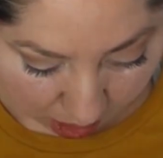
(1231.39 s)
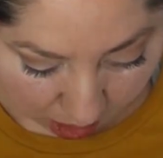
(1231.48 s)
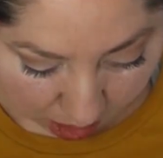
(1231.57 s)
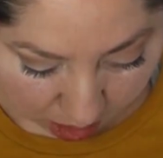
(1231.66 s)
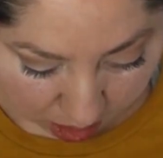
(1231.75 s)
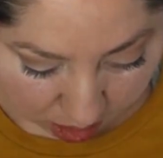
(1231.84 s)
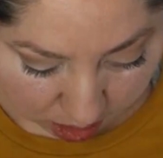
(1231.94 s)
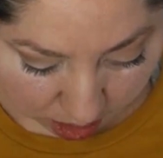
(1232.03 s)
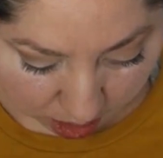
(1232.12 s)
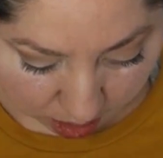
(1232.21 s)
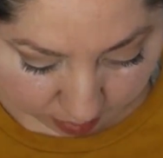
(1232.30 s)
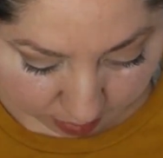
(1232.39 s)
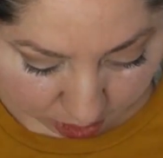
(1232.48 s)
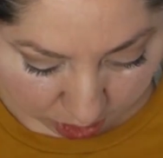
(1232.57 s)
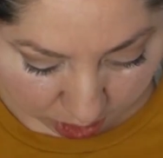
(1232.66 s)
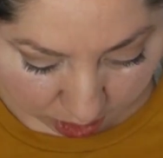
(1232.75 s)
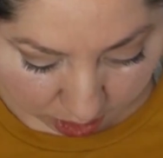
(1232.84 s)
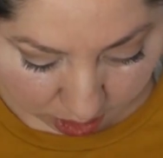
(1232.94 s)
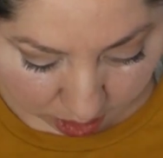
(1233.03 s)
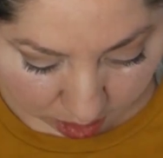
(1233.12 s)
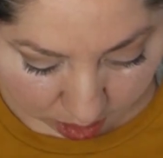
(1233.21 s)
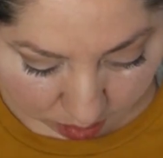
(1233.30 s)
And she's
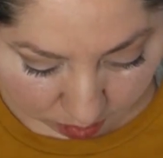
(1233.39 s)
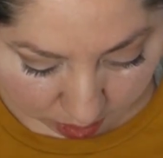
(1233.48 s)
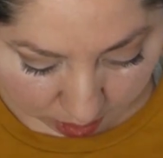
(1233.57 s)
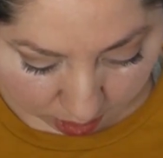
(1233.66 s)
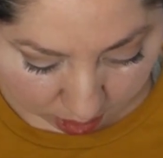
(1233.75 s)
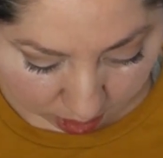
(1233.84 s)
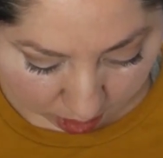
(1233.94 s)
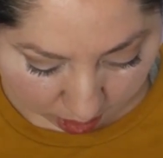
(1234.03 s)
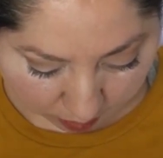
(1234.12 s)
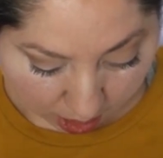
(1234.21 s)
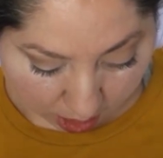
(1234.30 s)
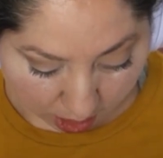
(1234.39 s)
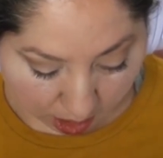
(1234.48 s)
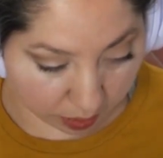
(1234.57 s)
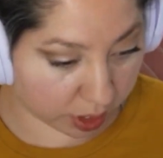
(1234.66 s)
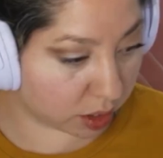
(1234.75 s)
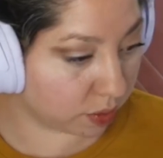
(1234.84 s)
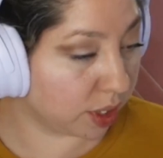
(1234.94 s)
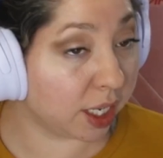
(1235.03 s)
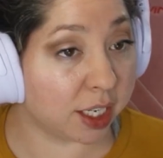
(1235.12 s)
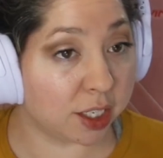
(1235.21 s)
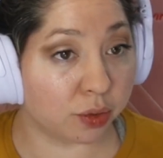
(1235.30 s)
golden. I love it. Now this one
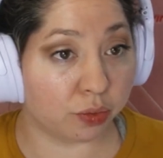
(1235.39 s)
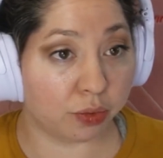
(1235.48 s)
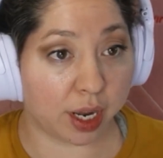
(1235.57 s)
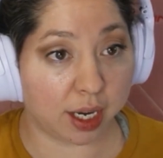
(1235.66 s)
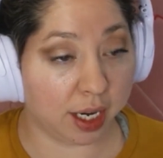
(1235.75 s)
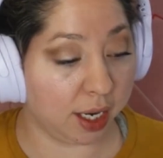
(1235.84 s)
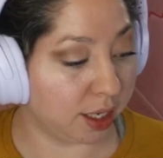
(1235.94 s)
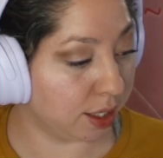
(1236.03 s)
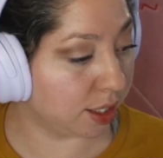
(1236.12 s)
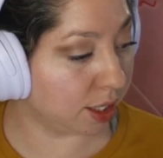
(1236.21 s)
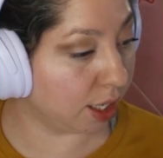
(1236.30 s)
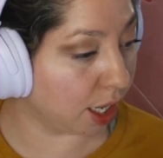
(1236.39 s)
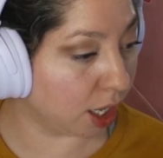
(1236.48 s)
is ready to go.